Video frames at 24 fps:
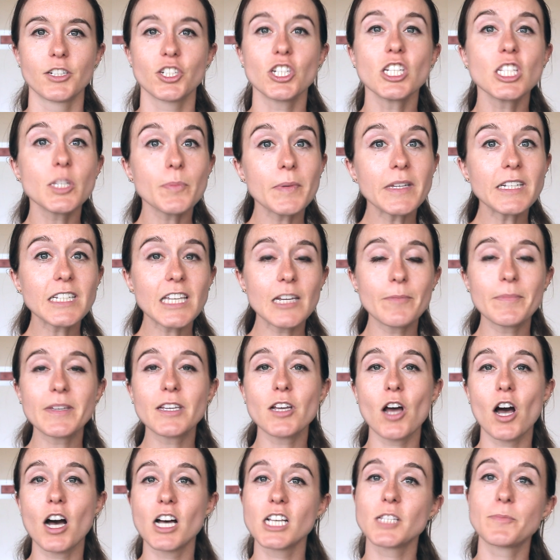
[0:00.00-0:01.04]
Shin splints can be
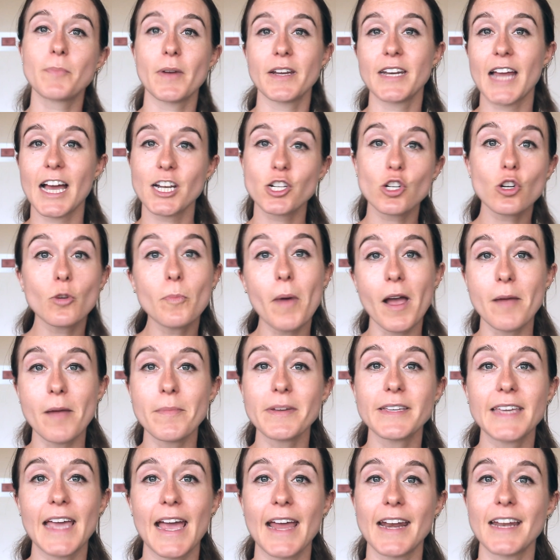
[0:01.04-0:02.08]
caused by natural
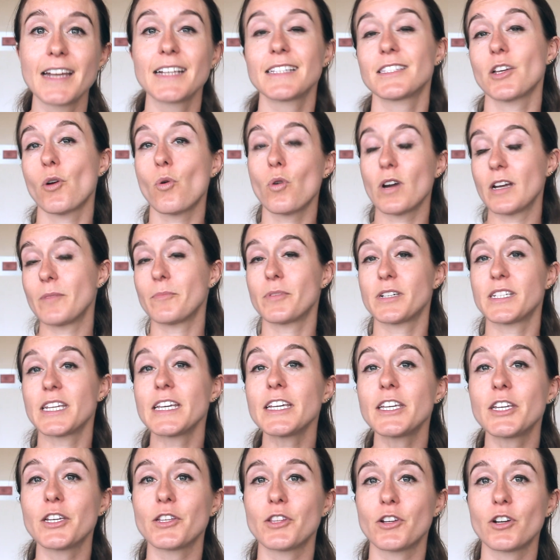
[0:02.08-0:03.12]
biomechanics, or in
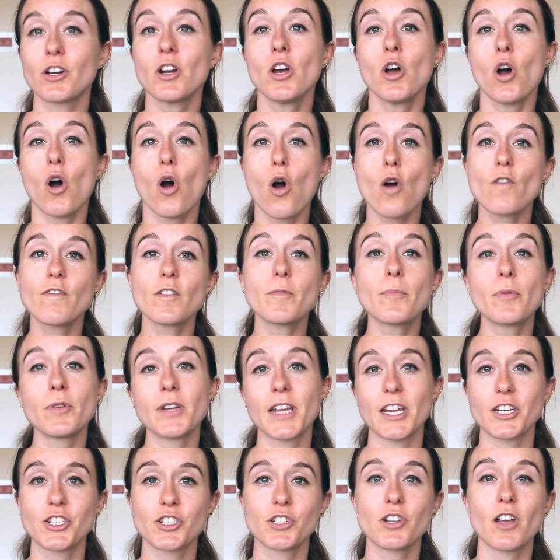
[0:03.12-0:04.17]
particular,
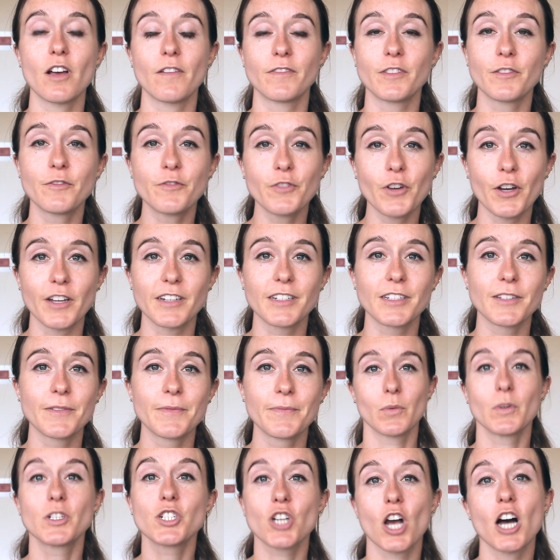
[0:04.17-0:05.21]
overpronation of the foot,
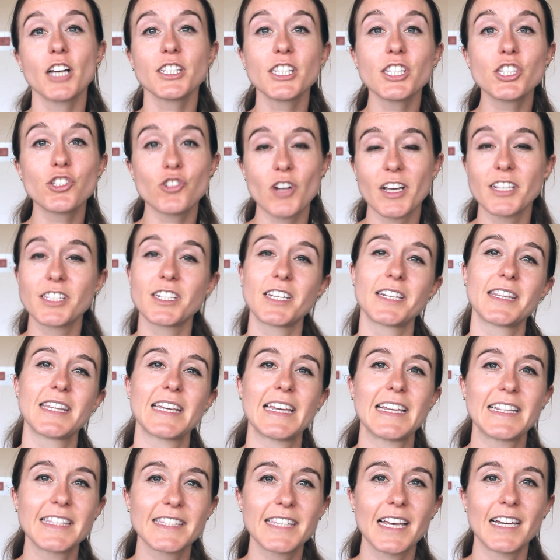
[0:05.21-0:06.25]
which causes stress to the
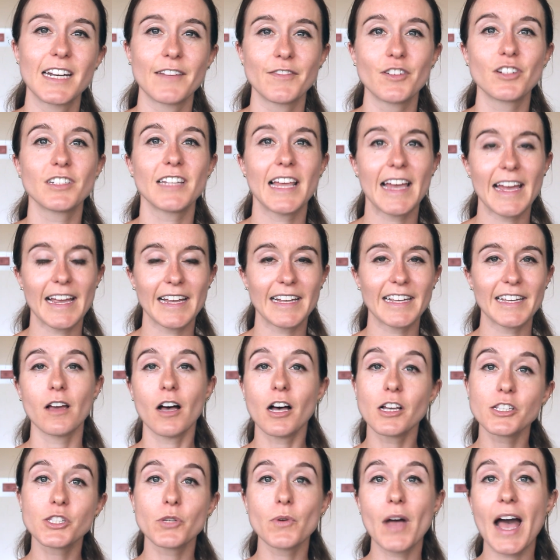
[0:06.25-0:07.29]
inside of your leg.
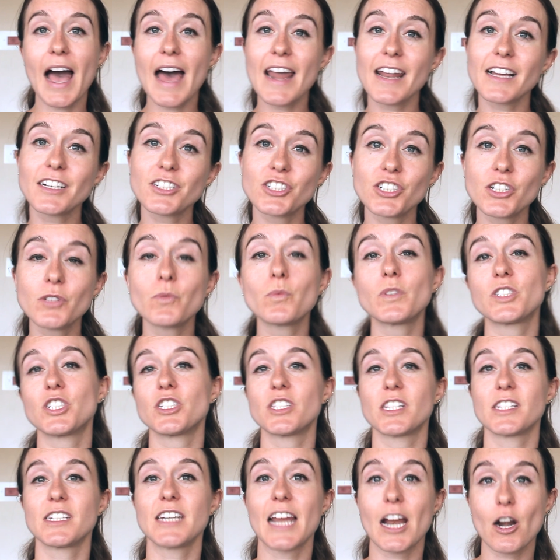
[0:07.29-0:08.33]
Also adduction, which
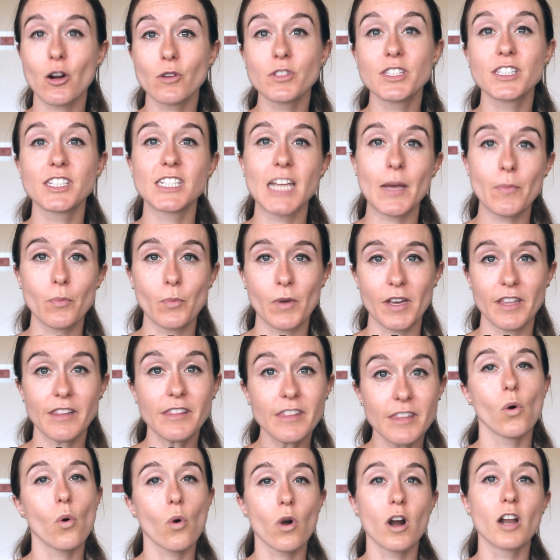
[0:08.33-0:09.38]
is a narrow step
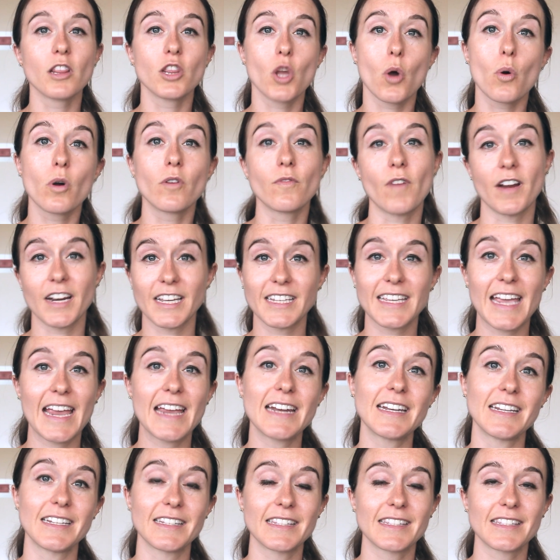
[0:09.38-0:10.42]
width, or a lower running
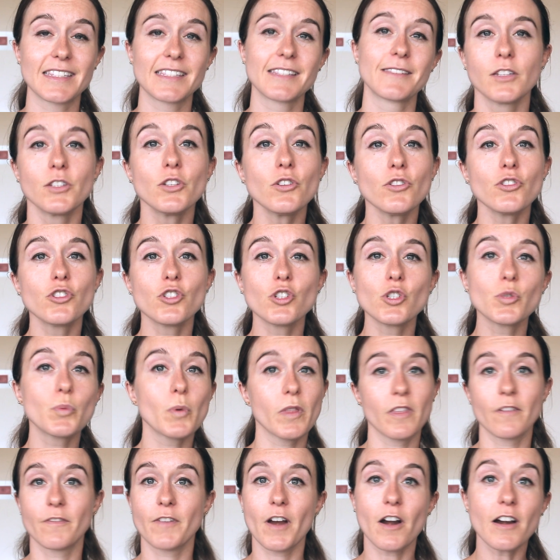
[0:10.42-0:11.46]
cadence. New shoes
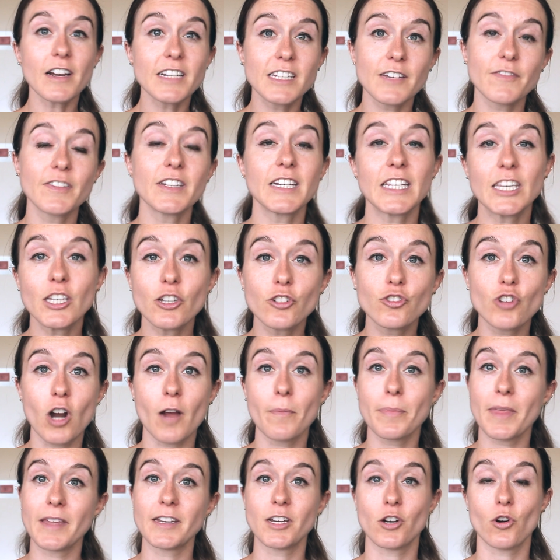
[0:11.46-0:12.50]
with a very different heel
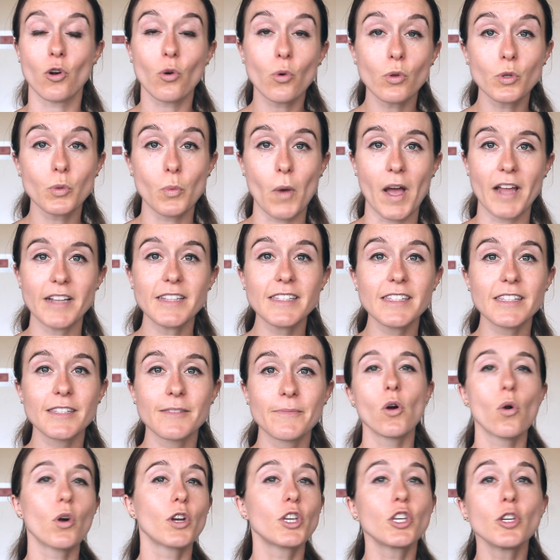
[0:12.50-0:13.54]
drop than your old ones,
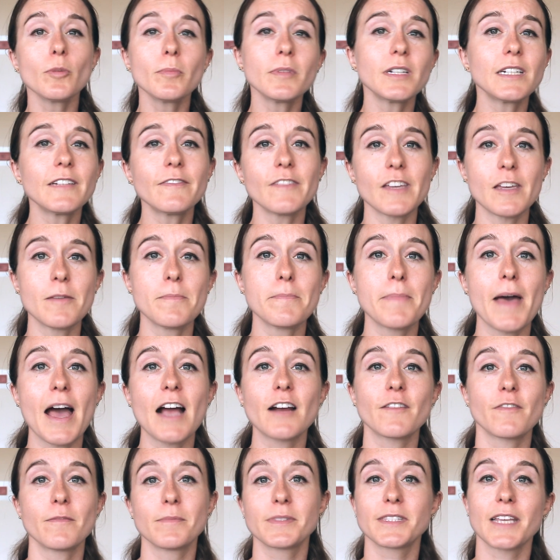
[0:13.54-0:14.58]
or cumulative
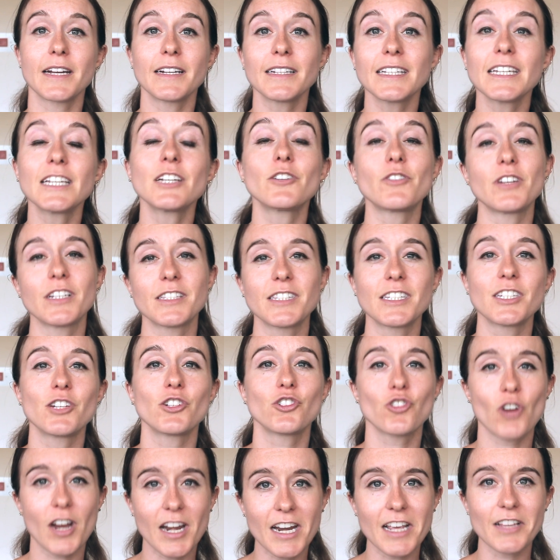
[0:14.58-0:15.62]
impact from suddenly increasing your
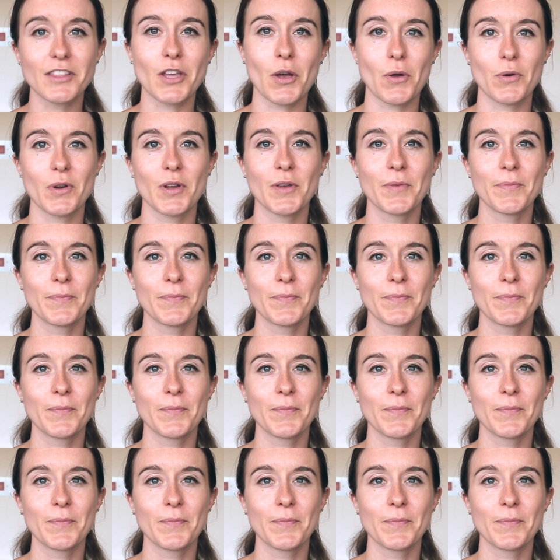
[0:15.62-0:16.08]
training load.